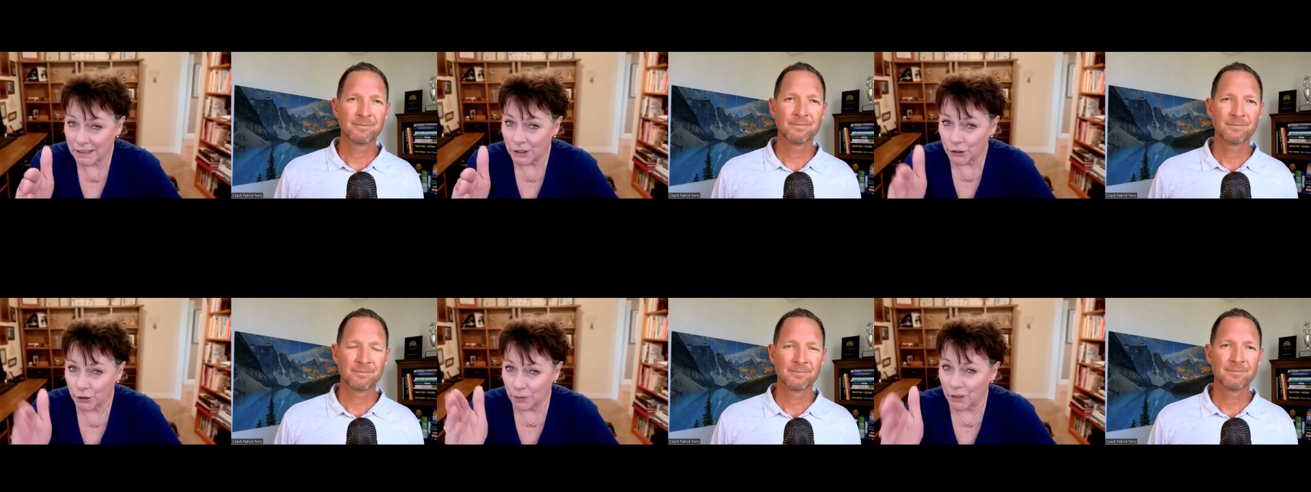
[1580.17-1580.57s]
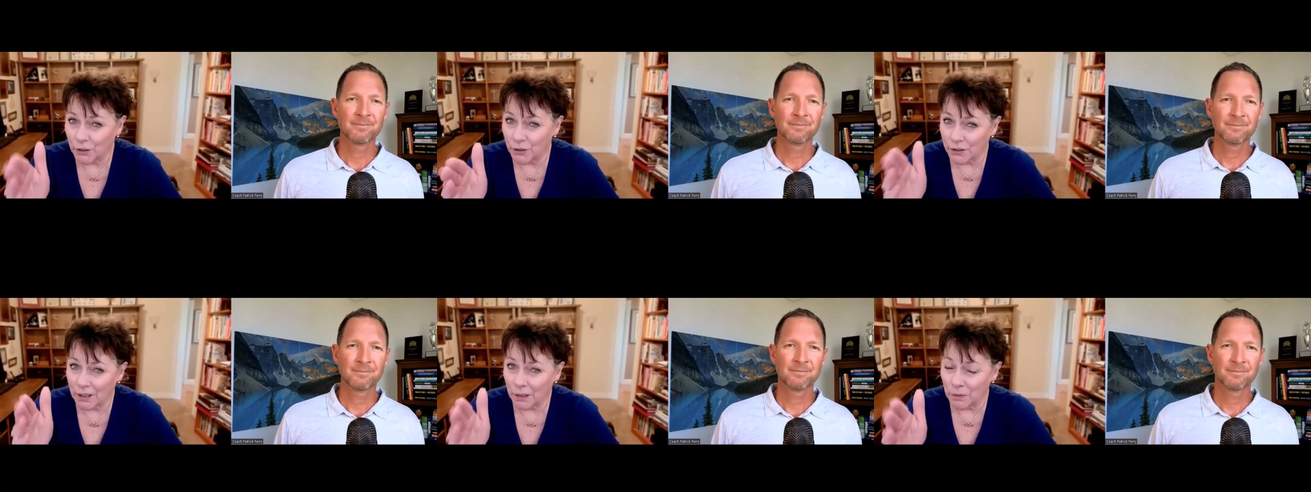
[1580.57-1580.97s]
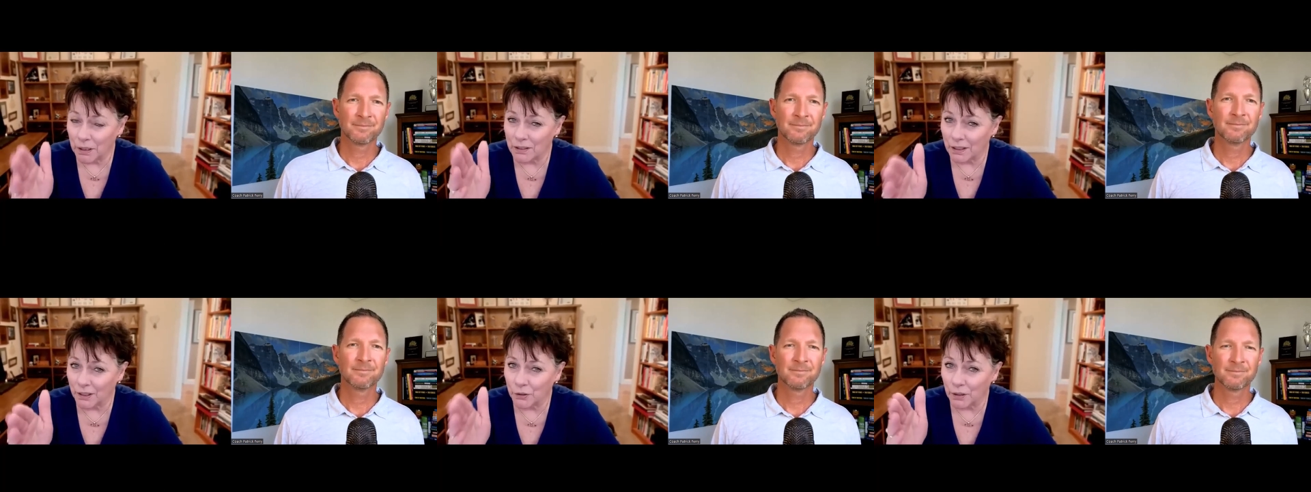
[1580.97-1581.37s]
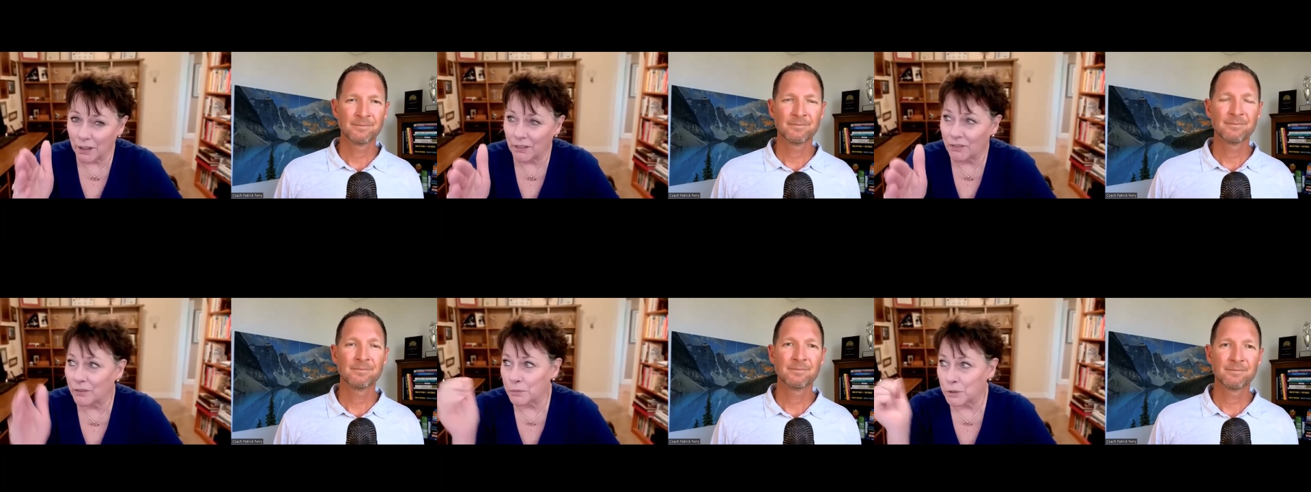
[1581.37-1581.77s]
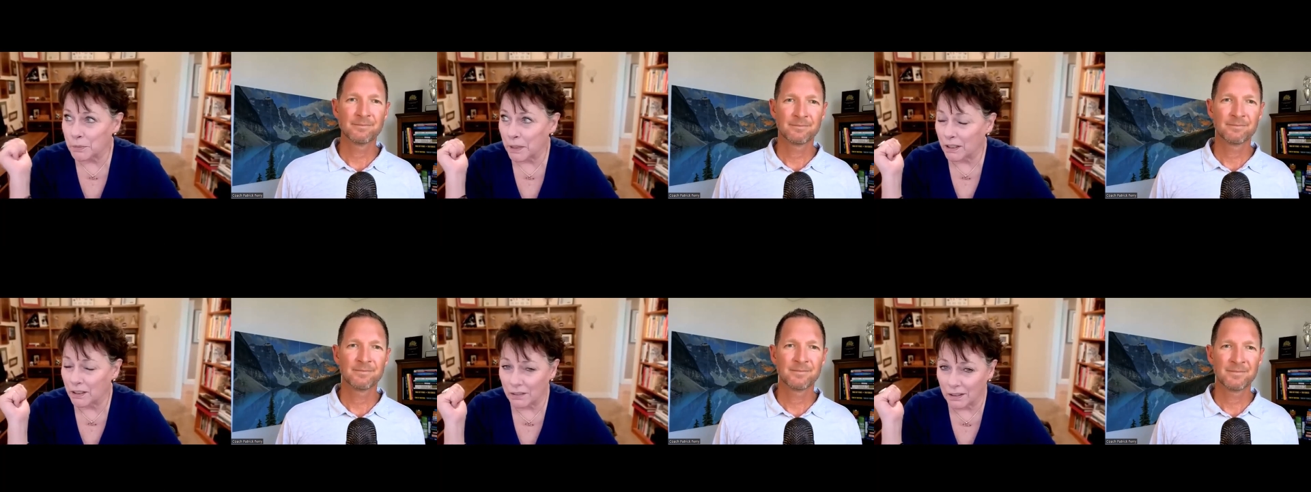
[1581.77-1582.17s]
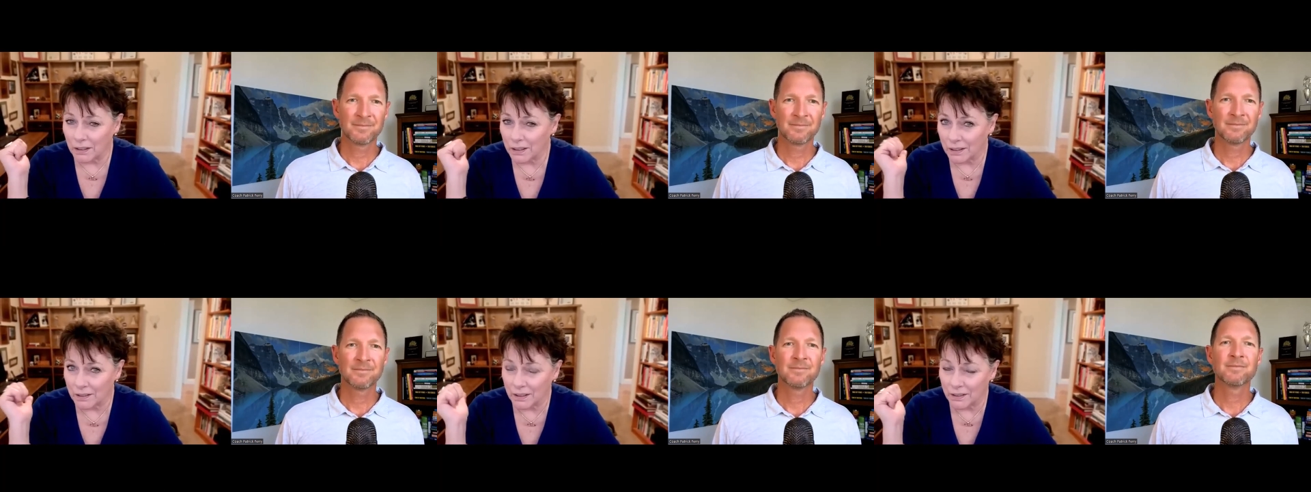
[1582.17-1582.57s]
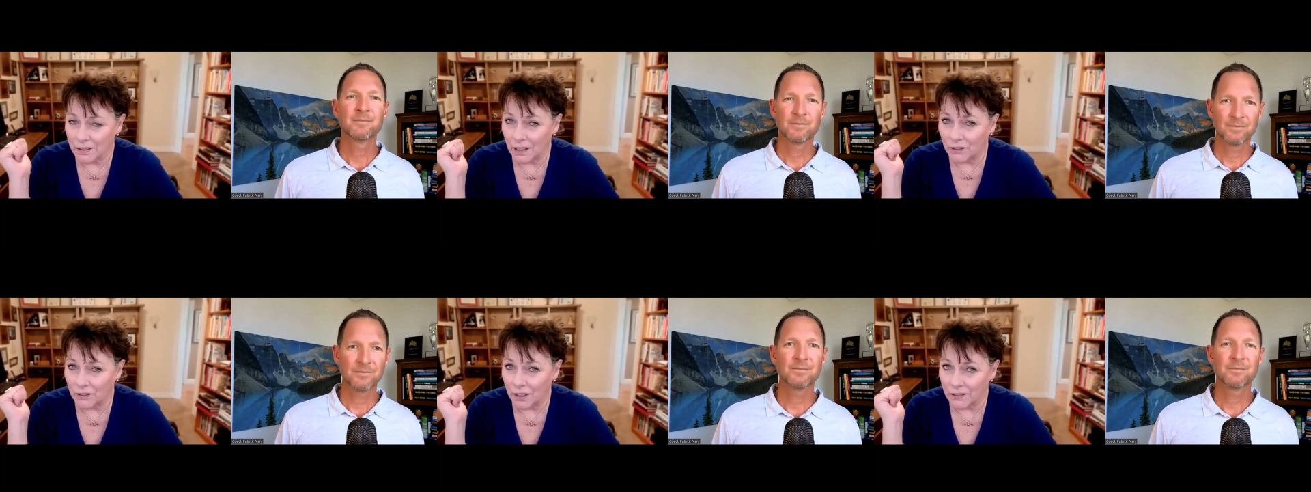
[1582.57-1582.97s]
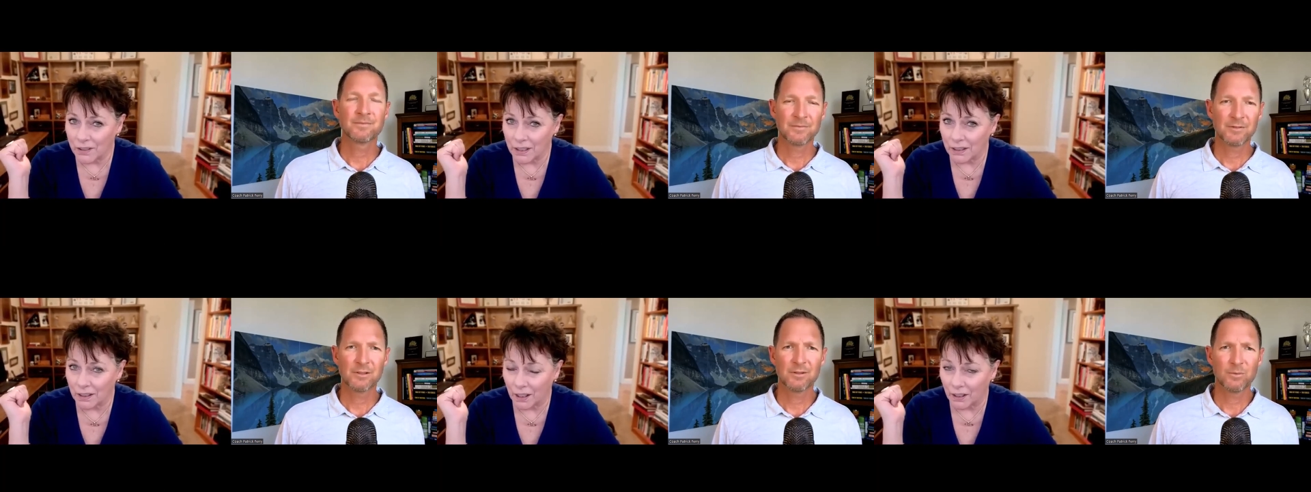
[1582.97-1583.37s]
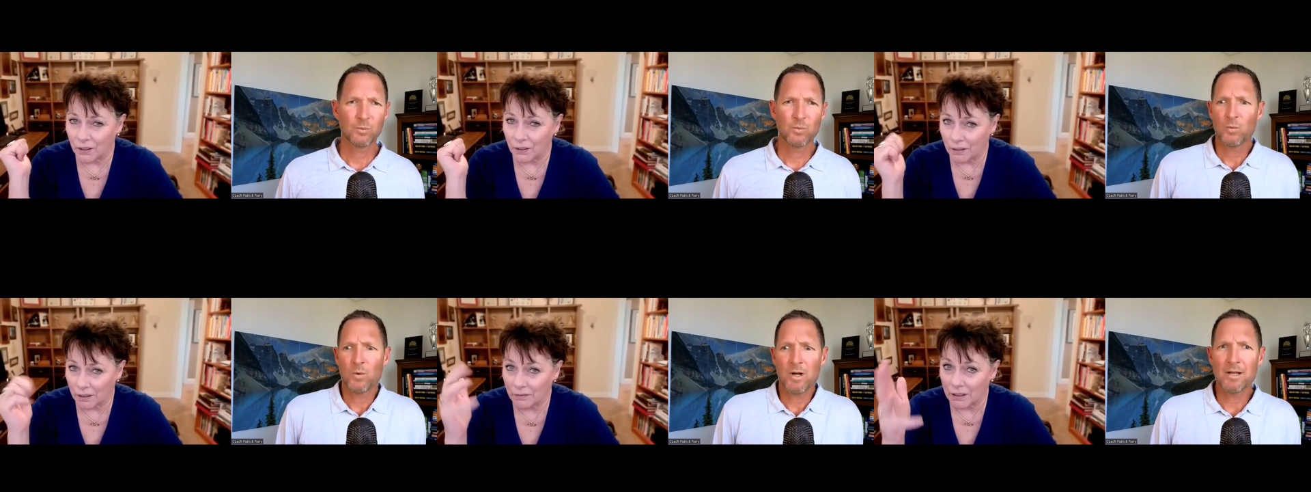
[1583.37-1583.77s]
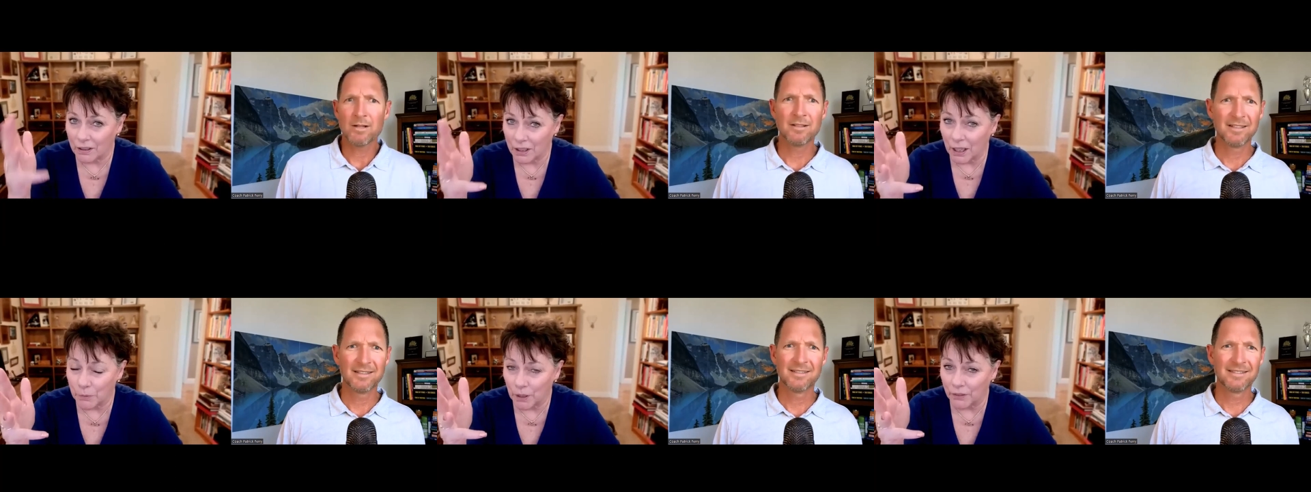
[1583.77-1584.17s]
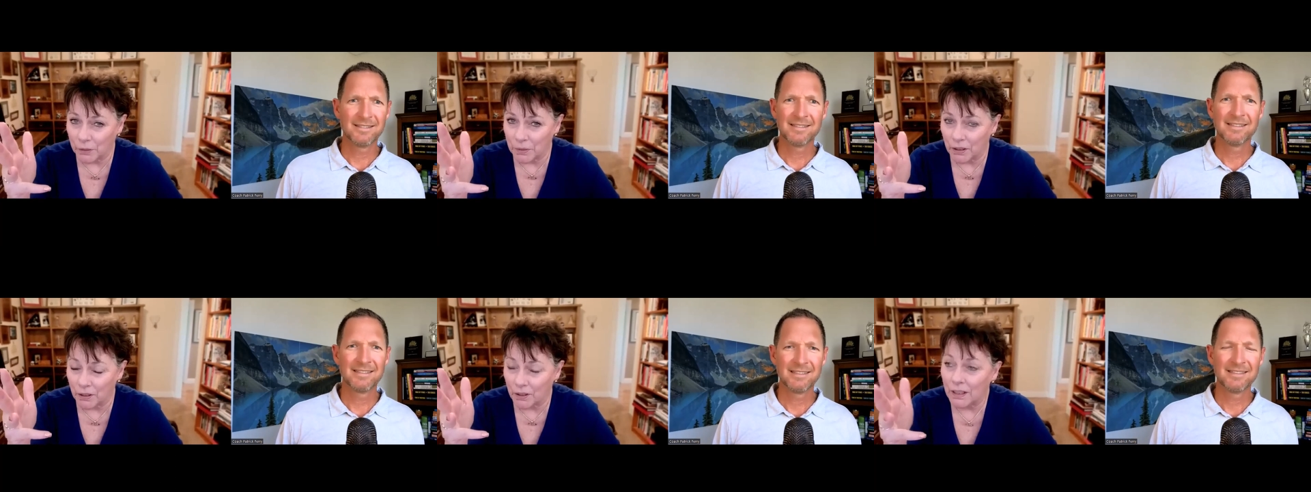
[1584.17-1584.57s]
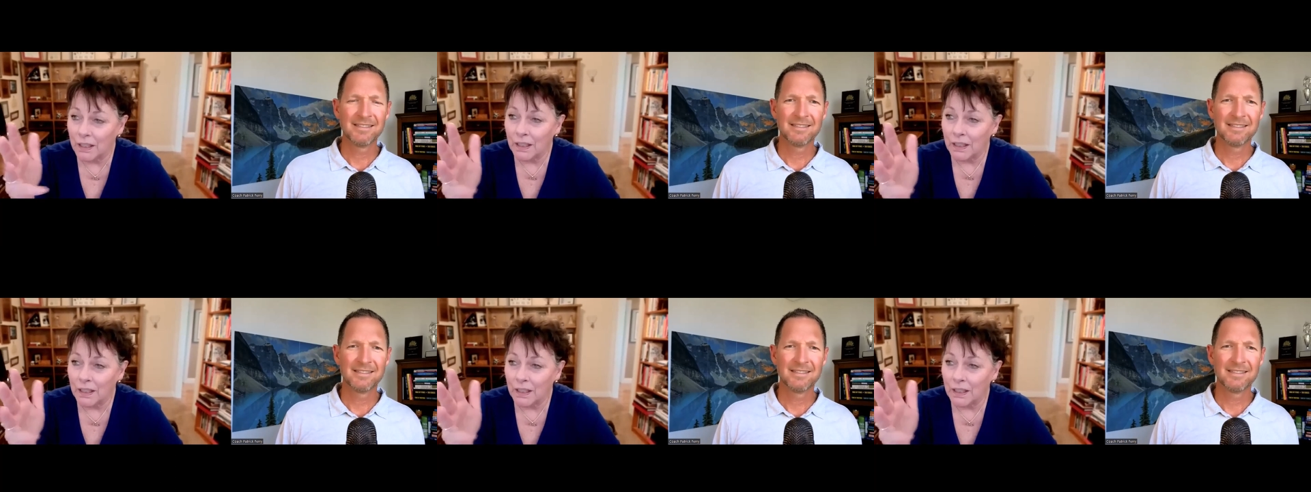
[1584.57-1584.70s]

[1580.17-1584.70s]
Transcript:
Speaker 1: do you understand what it's like driving from Temecula to, to downtown San Diego at right. the time you have to be there?